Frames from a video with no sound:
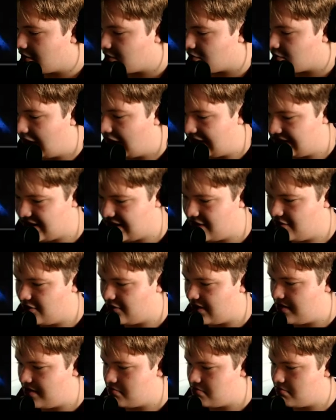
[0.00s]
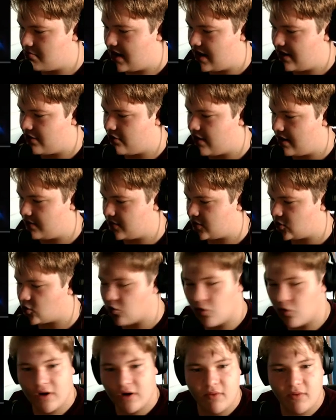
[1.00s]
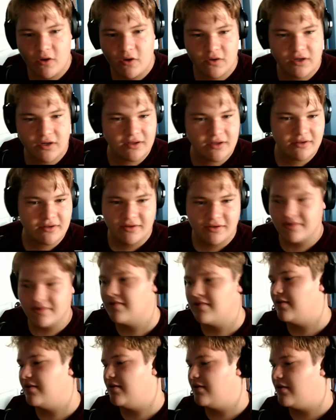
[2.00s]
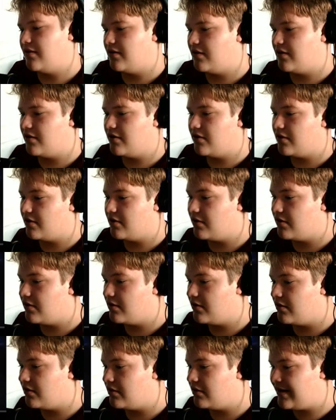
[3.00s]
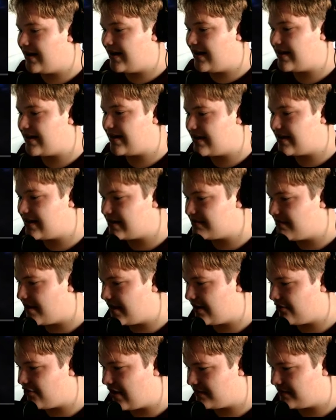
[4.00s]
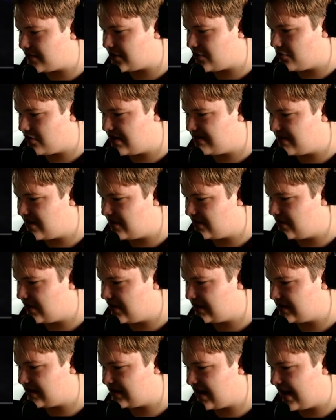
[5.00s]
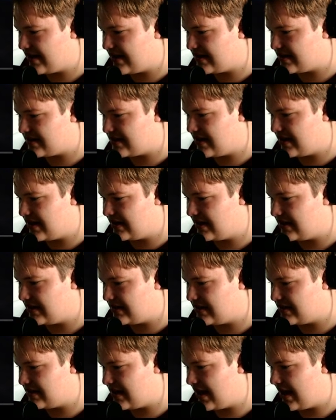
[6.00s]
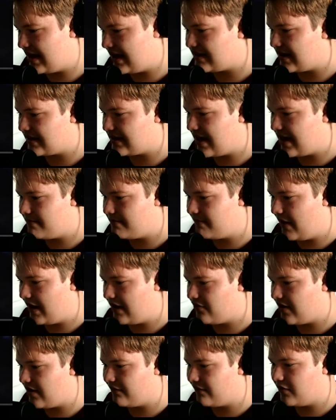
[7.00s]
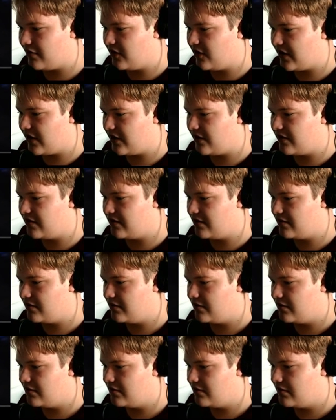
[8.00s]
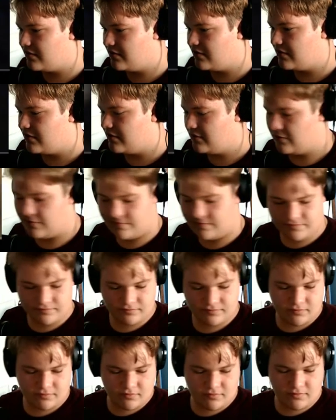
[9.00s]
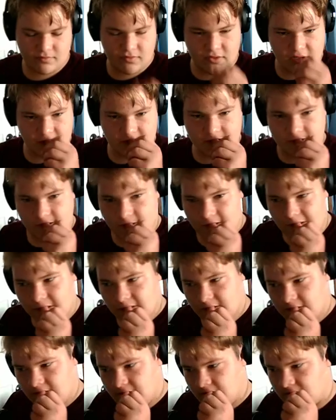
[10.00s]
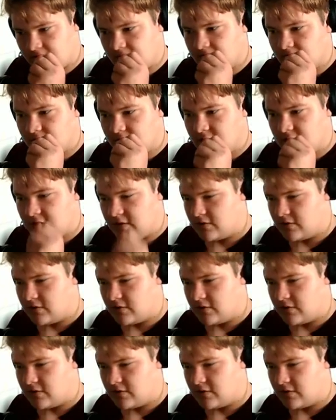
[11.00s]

Why does it look like Minecraft story mode? Explode. Yeah, it is Minecraft story mode. You can kind of see it. It has like that Minecraft logo. Explode. I, I got the guy on fire.